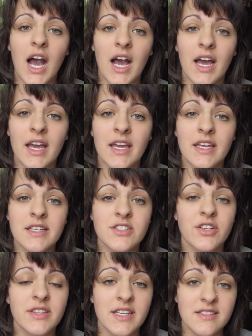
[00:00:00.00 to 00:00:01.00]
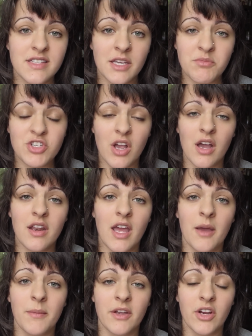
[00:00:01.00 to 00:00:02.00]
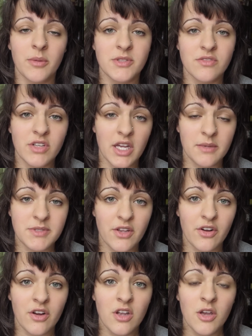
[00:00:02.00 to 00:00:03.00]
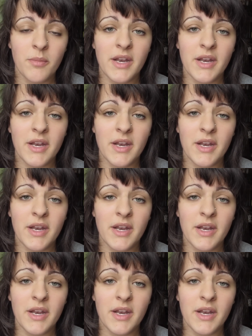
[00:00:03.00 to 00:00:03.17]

I took that same shot at my grandma's rehab center,